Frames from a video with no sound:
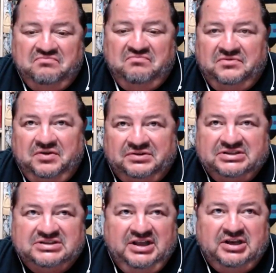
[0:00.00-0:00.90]
Don't
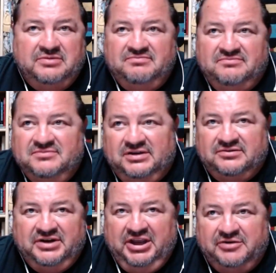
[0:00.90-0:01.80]
dislike them. I
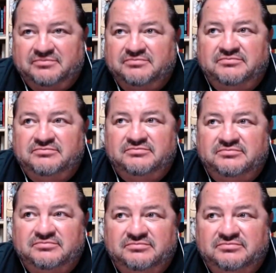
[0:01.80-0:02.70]
don't hate them.
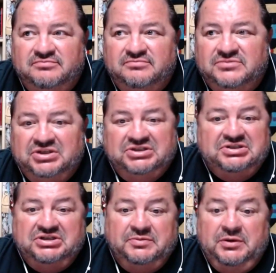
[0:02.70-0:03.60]
They
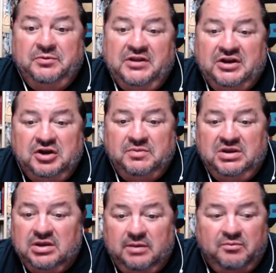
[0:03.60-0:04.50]
just need to be where they need to be.
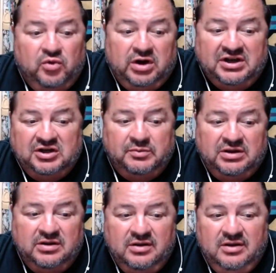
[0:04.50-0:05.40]
I'm where I need to
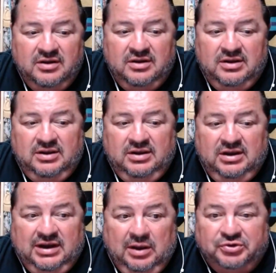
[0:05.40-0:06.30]
be.
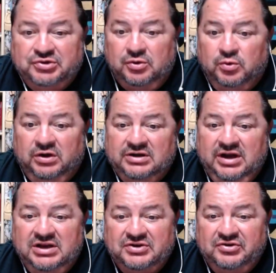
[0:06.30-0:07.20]
And I will do the work that
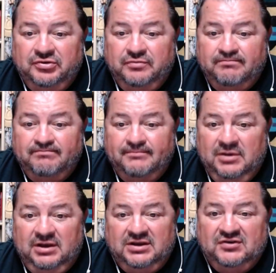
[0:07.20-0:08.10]
I need to do
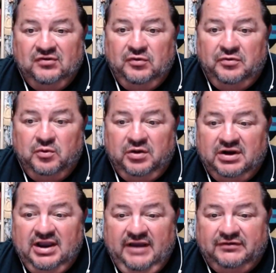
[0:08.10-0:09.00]
and continue doing the work
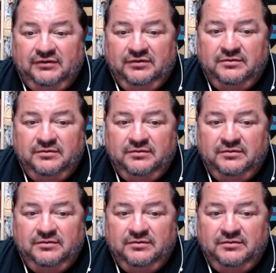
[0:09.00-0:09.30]
I have to do.